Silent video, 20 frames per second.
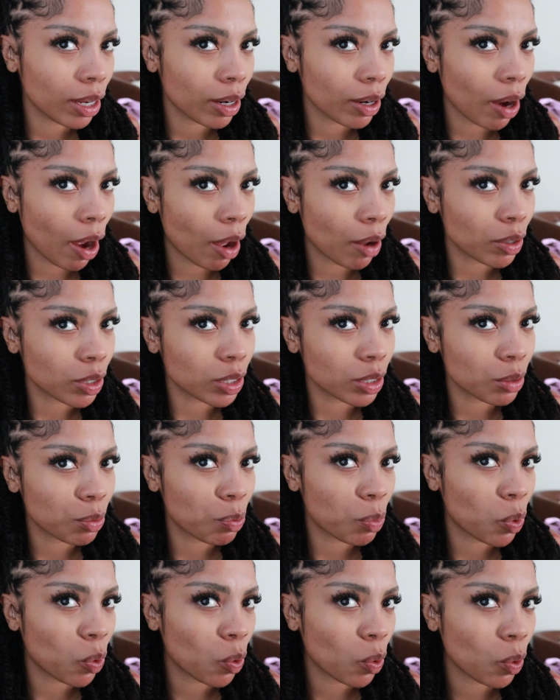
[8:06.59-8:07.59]
here I'll just
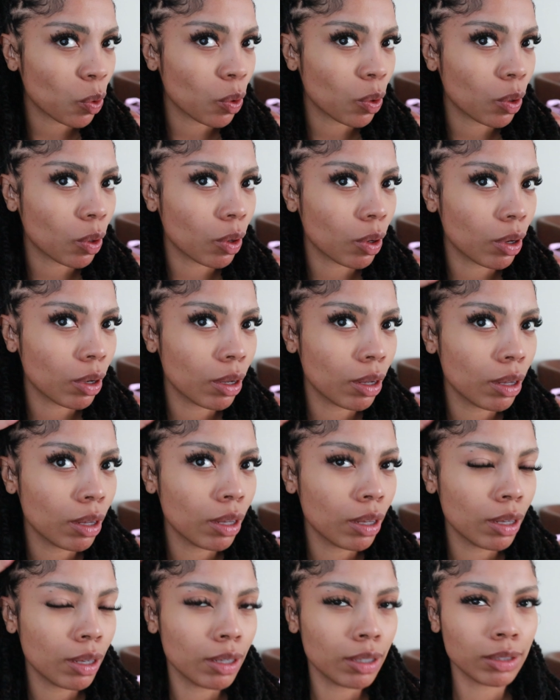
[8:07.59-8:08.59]
pull
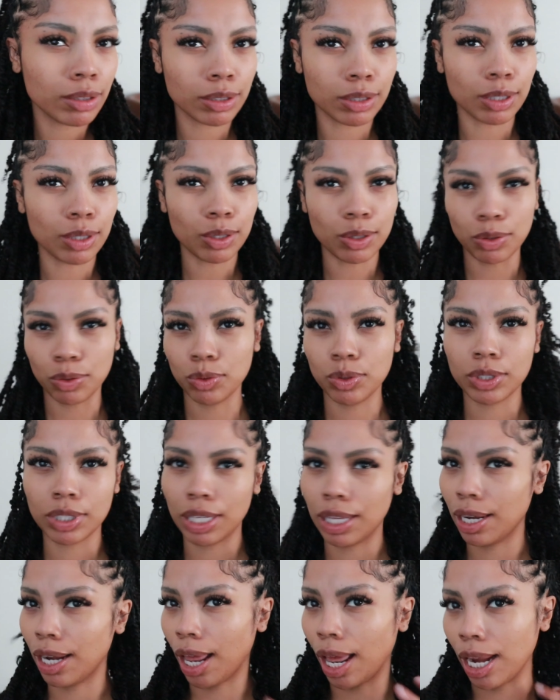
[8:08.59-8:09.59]
to
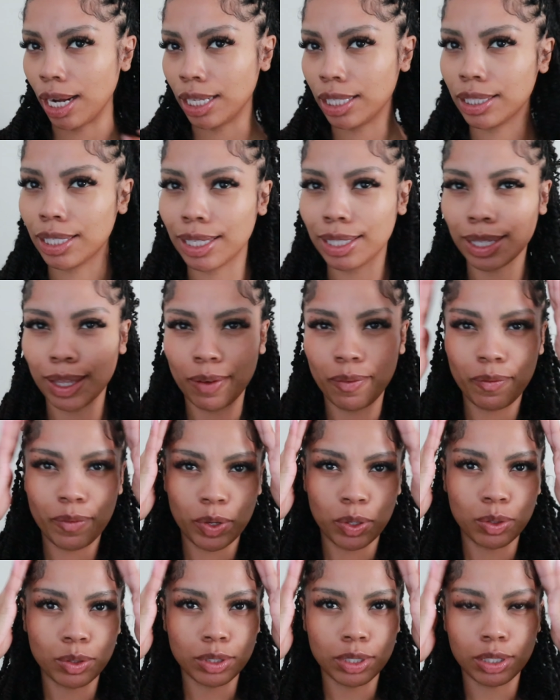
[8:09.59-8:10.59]
loosen anything that
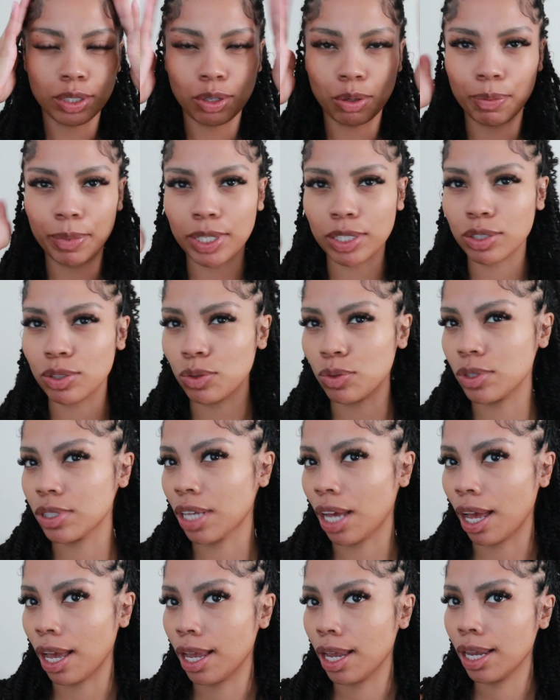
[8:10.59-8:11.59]
feels a little bit too
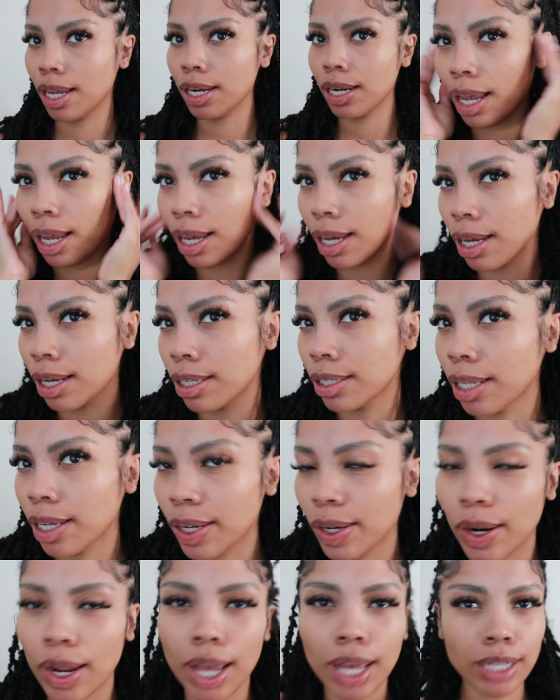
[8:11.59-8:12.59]
tight, and lay
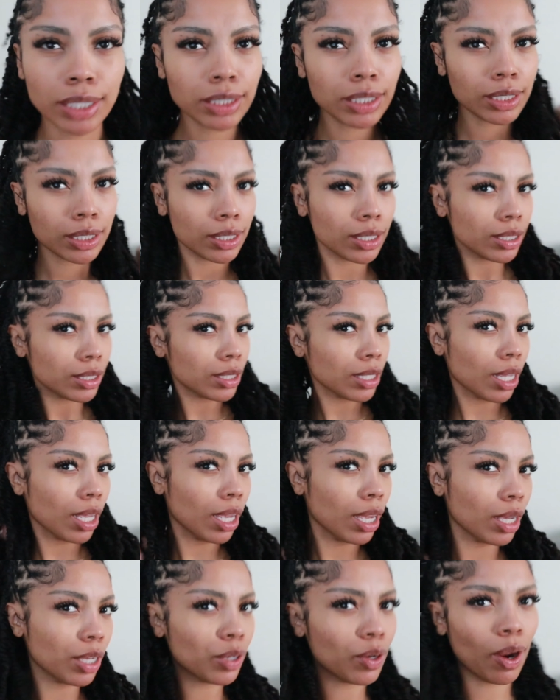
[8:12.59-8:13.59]
your edges,
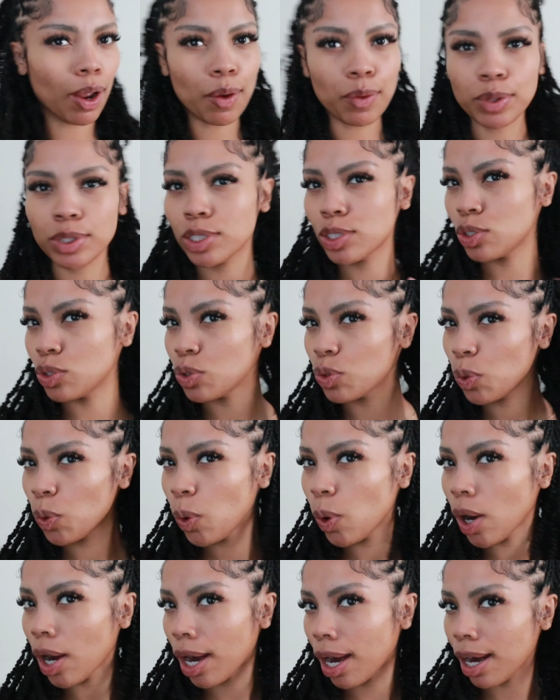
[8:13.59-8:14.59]
and you're out the
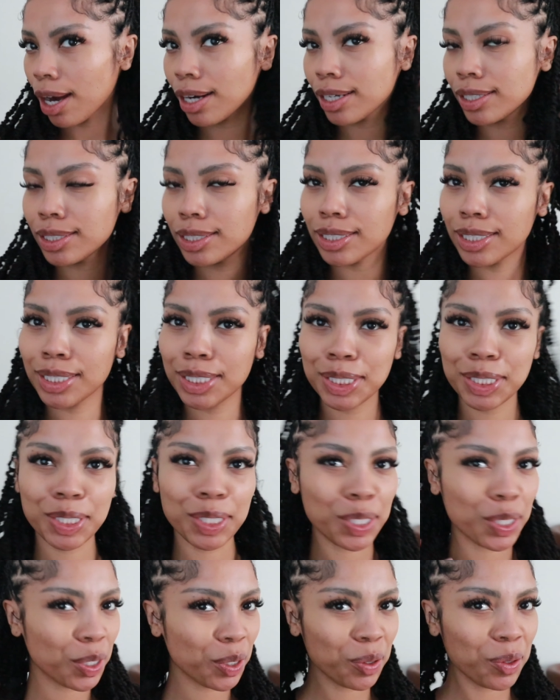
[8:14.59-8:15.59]
door. She's
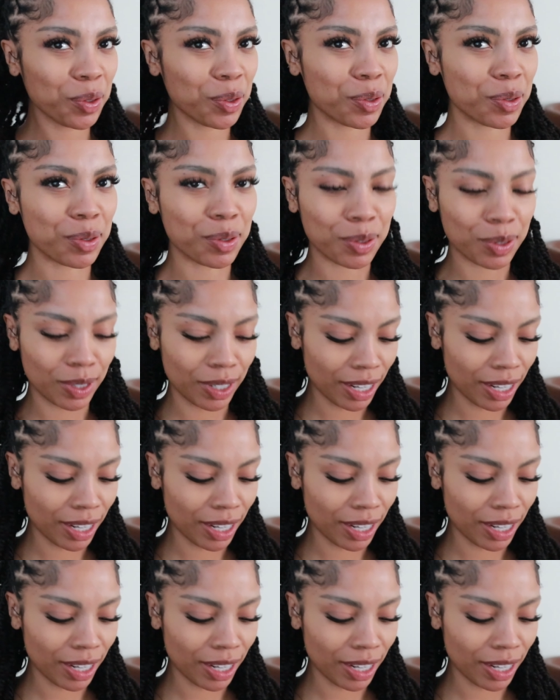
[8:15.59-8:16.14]
cute.